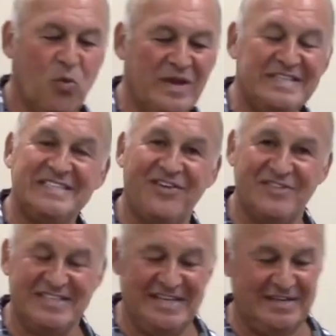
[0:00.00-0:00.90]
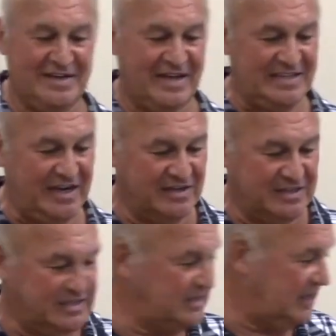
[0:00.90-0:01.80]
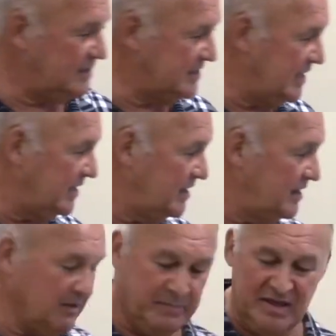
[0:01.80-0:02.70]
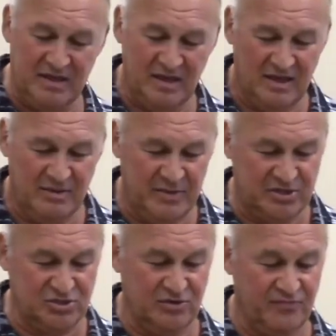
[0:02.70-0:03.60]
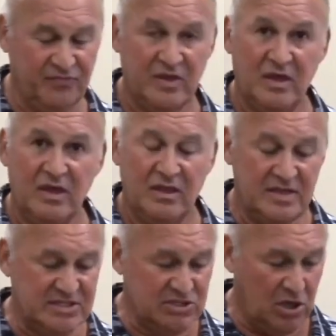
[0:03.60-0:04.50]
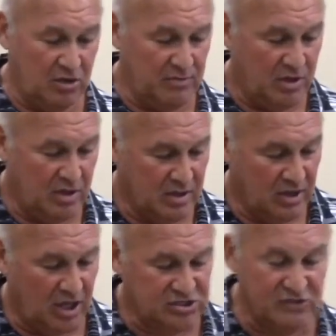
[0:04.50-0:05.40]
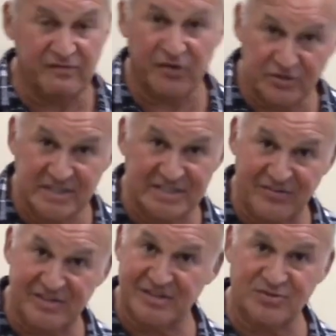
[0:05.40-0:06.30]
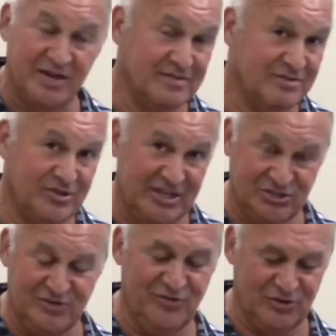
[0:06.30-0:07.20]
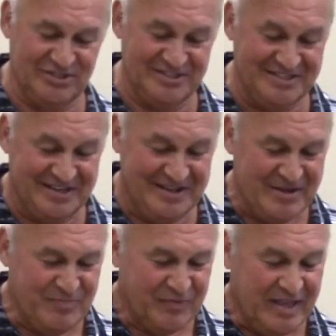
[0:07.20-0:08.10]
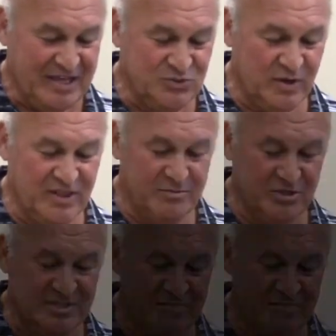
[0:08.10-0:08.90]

117. I titled it today, tonight, The Big Picture. This psalm, all two verses of it, that's right, it only has two verses, is one of the most